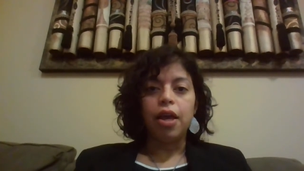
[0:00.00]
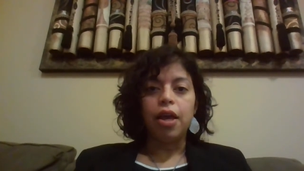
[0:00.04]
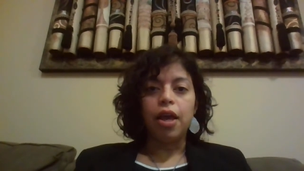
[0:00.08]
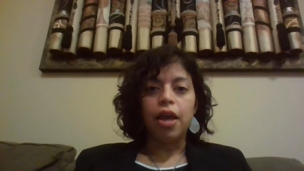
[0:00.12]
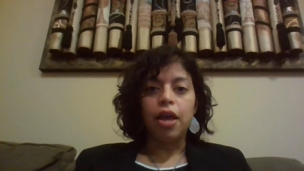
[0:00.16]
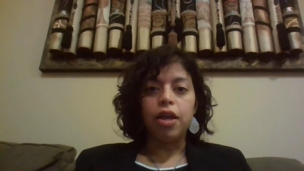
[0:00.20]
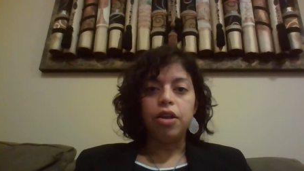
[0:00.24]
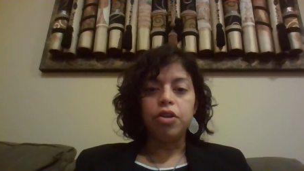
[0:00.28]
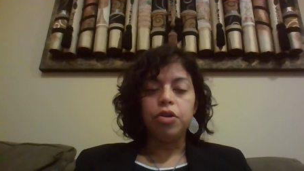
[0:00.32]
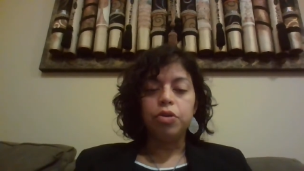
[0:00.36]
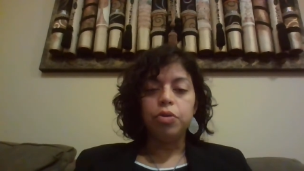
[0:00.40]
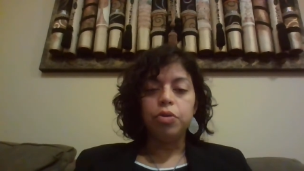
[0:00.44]

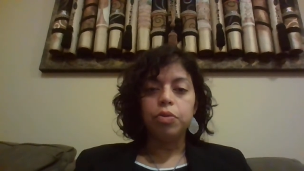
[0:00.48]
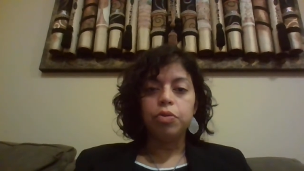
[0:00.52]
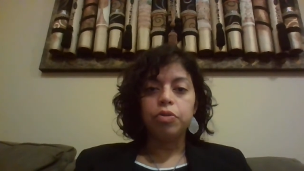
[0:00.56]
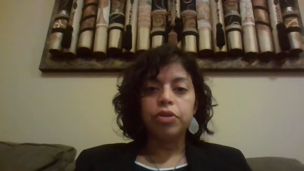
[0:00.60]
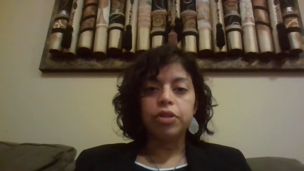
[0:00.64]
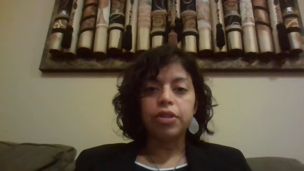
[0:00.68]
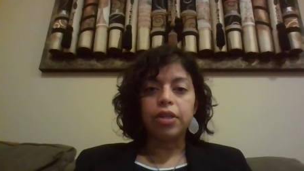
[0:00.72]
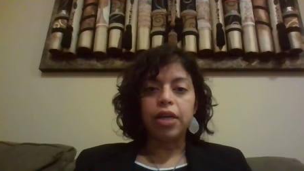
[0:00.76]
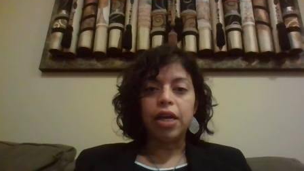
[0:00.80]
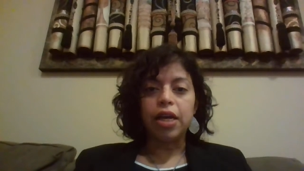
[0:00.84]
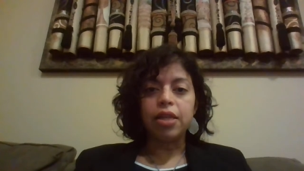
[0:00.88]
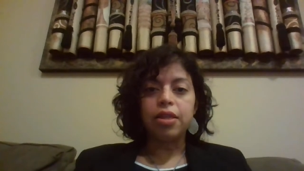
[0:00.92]
and you
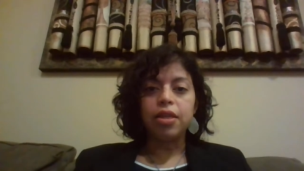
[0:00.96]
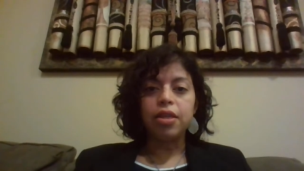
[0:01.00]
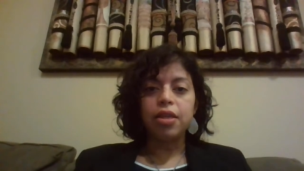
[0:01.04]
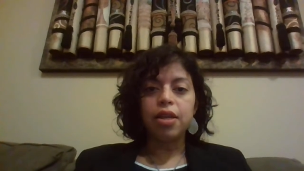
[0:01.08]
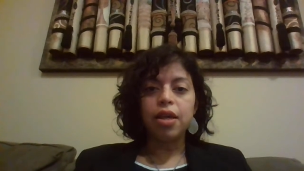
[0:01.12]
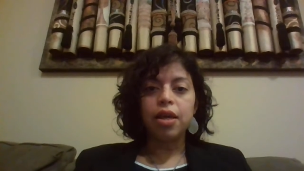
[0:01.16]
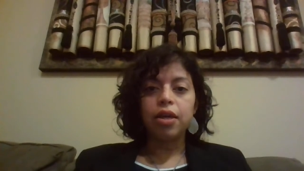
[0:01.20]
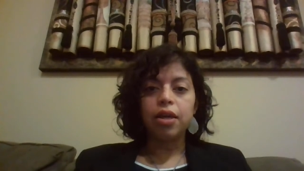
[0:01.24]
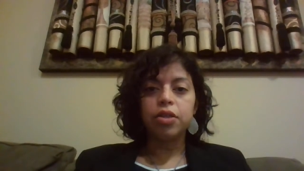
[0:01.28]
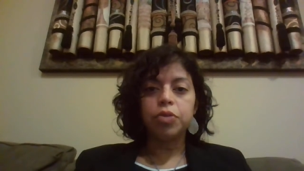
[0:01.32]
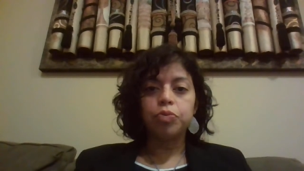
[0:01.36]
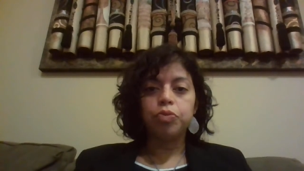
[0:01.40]
recite the
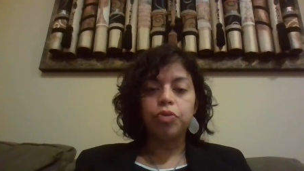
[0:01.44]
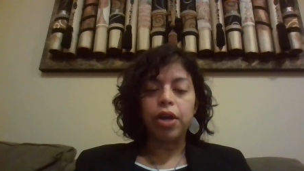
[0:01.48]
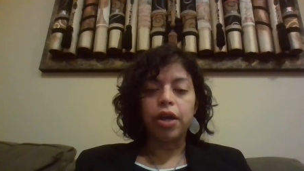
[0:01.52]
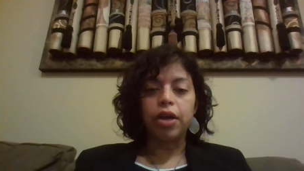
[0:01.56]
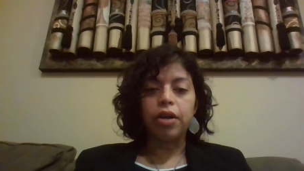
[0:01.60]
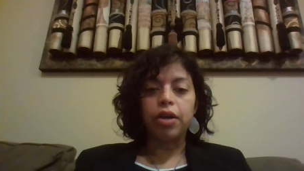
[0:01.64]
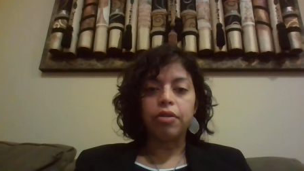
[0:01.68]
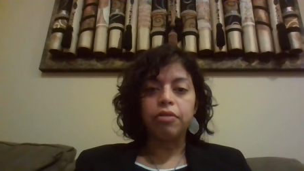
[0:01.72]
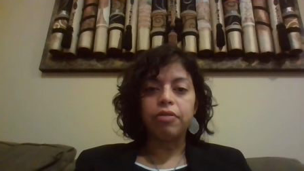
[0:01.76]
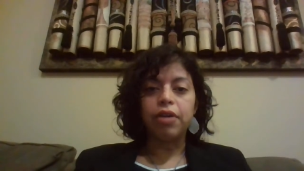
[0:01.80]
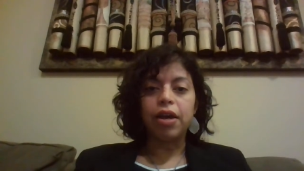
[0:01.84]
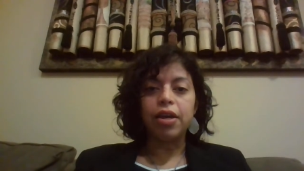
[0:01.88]
next
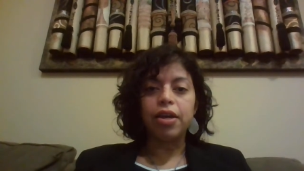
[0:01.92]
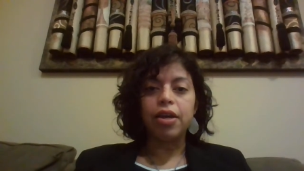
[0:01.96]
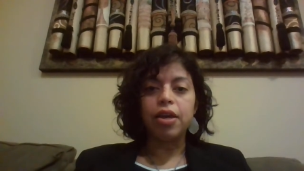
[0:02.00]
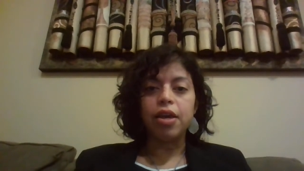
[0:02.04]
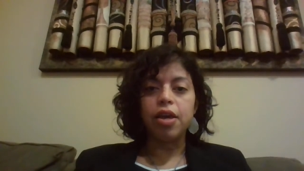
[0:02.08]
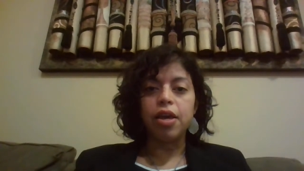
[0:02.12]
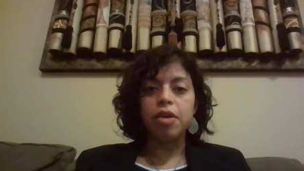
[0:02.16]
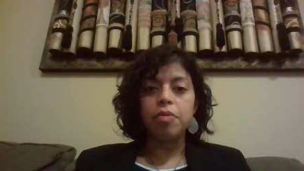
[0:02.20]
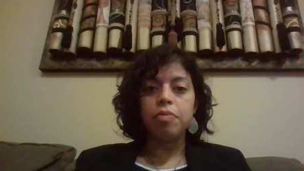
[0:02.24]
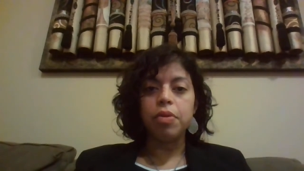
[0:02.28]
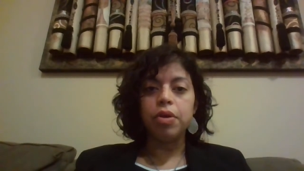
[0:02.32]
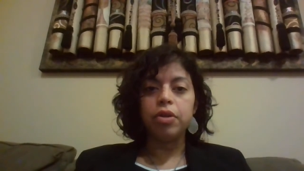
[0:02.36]
prayer,
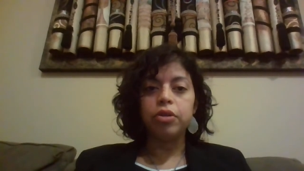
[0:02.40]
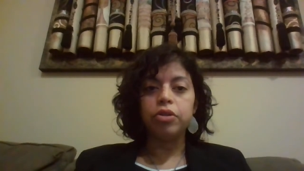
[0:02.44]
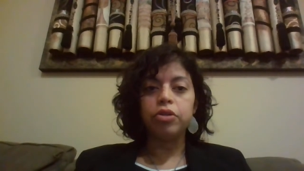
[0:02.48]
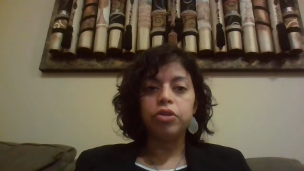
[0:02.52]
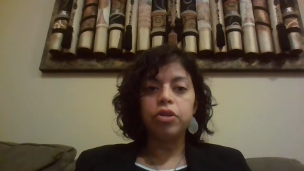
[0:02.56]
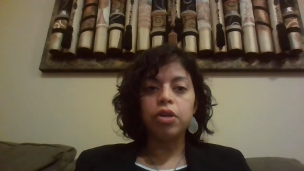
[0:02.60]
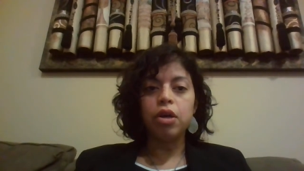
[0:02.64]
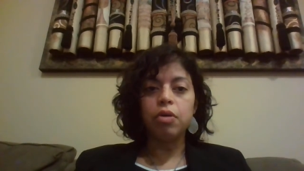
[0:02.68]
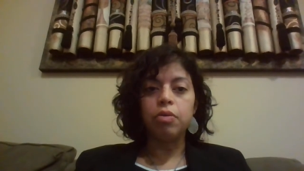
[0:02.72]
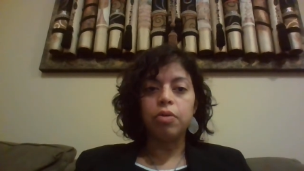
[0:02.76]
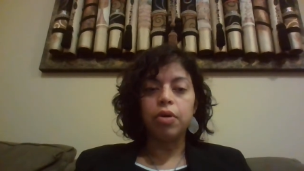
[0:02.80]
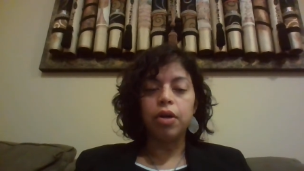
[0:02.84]
Vayehi bin
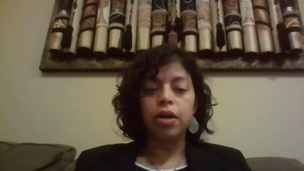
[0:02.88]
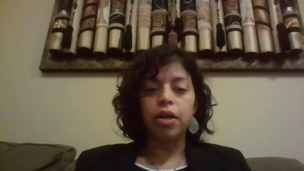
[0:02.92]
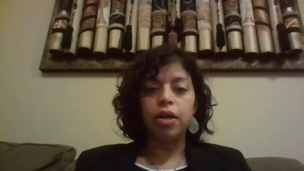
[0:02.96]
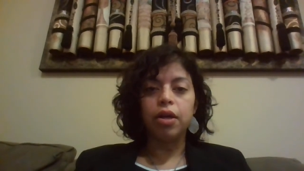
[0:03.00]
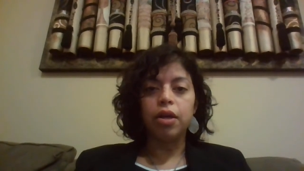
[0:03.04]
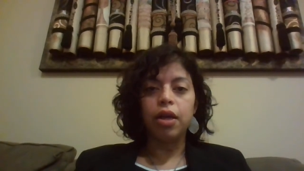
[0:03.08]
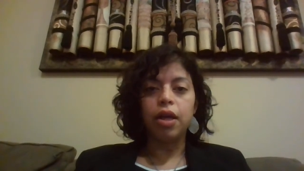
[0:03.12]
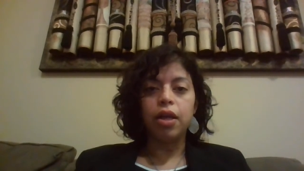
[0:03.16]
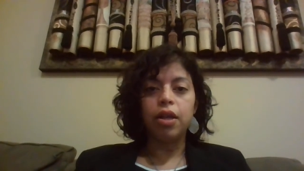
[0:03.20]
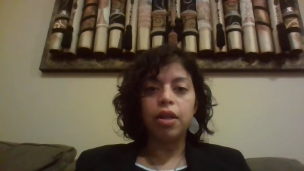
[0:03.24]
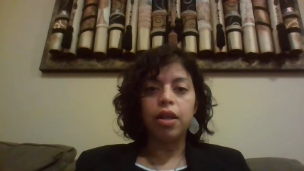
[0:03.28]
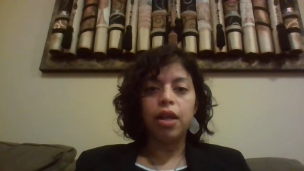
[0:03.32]
Soa.
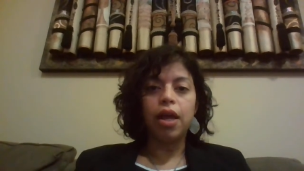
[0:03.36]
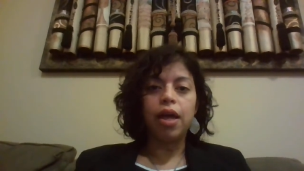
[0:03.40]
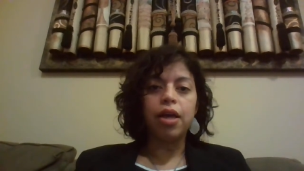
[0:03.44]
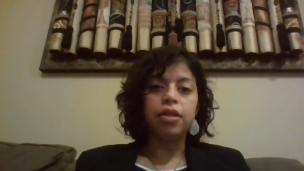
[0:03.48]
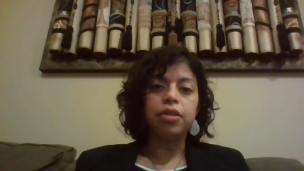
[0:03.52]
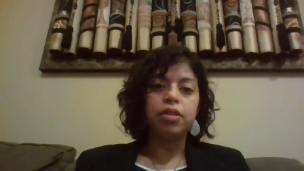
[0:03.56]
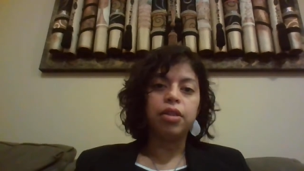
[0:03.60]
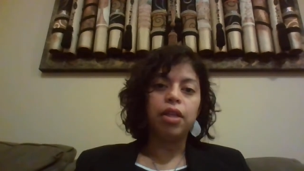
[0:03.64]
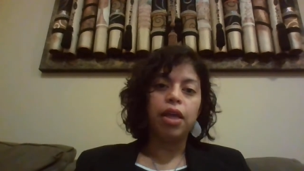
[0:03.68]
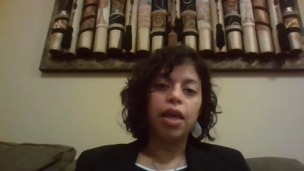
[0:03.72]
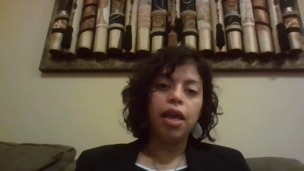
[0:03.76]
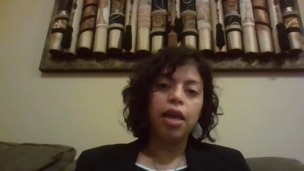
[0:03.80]
And
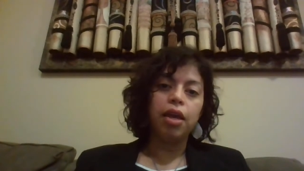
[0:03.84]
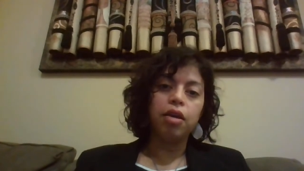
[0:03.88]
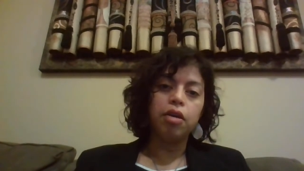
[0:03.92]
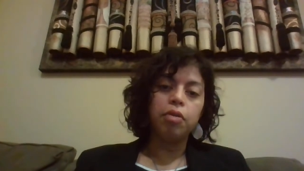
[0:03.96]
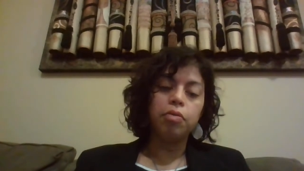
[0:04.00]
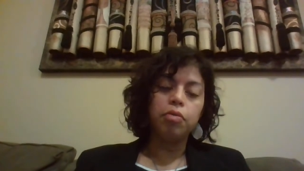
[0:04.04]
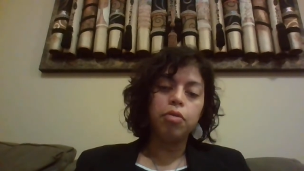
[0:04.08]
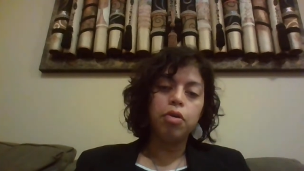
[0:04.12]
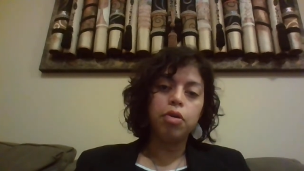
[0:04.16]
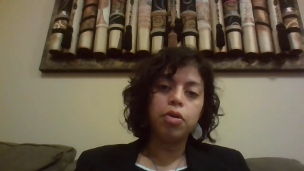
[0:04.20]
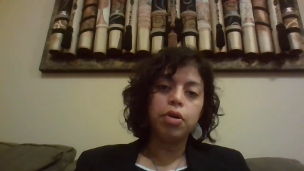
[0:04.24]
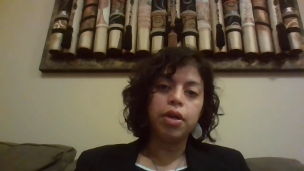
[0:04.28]
as Ein
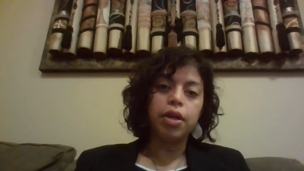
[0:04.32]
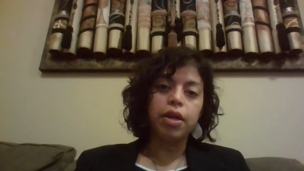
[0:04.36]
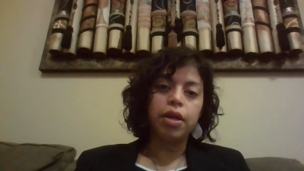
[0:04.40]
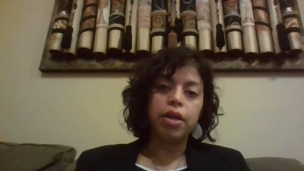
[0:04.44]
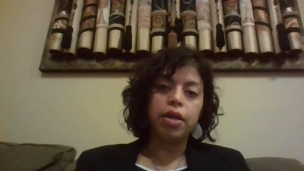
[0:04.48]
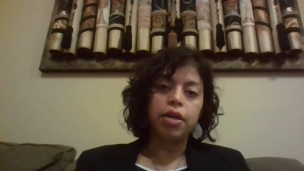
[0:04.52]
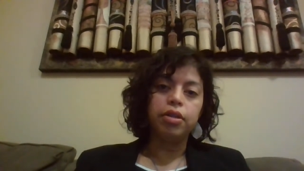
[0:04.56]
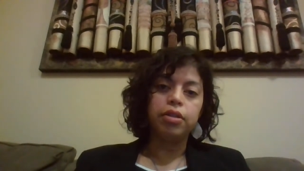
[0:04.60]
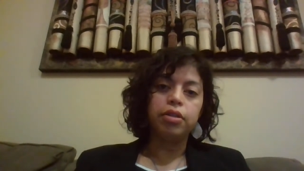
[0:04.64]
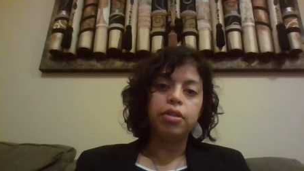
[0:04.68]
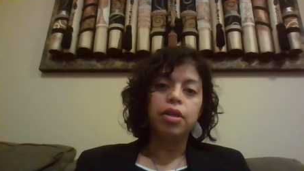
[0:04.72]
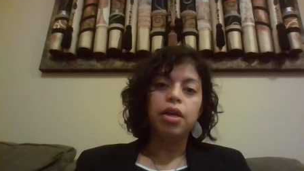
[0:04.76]
Kamocha
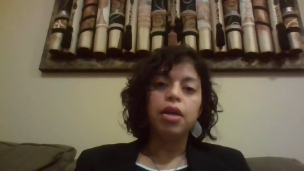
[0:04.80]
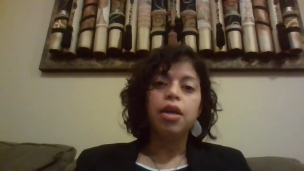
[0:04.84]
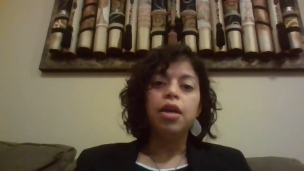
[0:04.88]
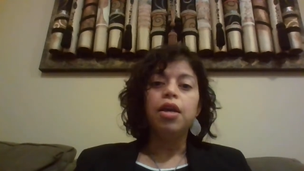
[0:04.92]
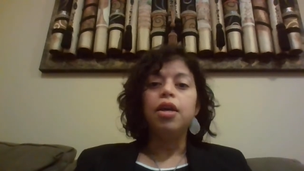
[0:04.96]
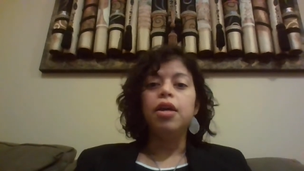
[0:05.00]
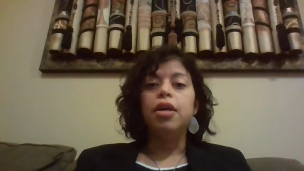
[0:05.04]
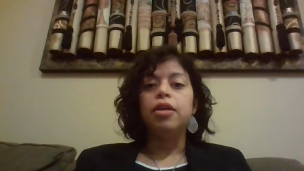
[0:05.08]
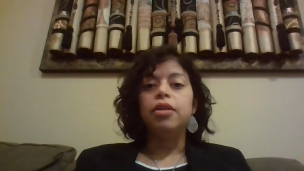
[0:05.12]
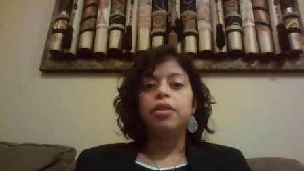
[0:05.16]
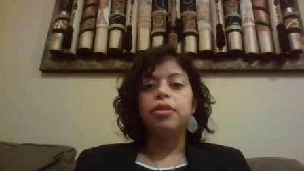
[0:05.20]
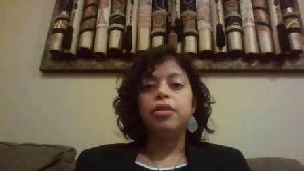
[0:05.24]
is,
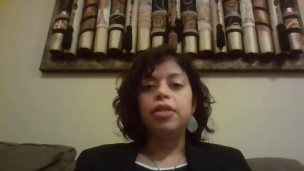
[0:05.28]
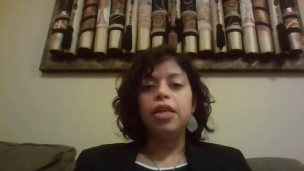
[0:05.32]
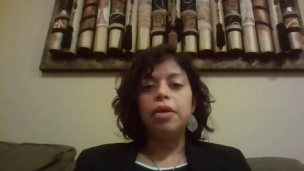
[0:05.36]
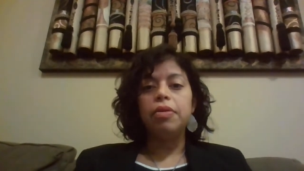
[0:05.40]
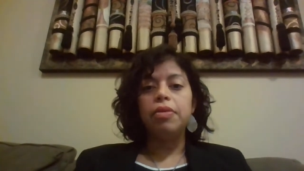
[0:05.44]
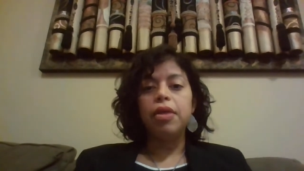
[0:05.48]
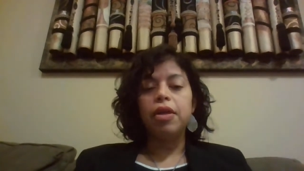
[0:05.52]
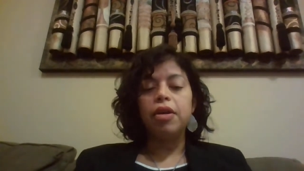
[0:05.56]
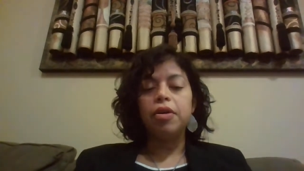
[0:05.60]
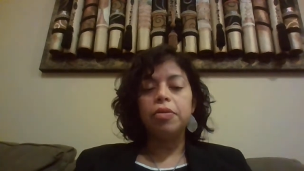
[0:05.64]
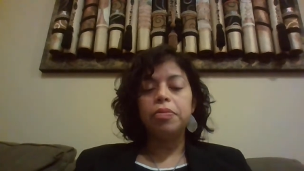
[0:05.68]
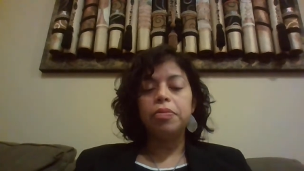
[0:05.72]
same thing